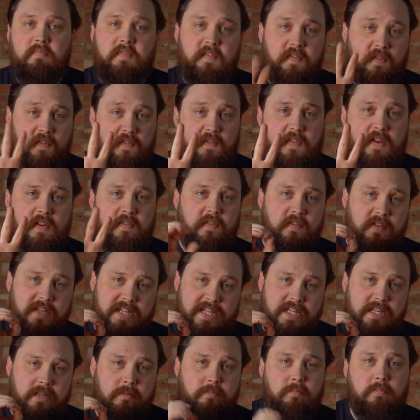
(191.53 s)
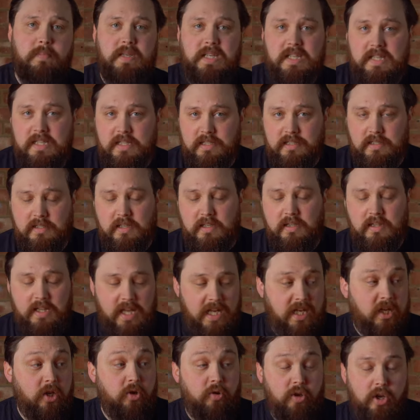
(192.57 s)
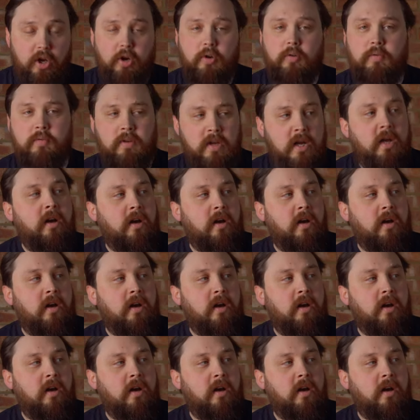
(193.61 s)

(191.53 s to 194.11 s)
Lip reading: 50 meters, and then you know,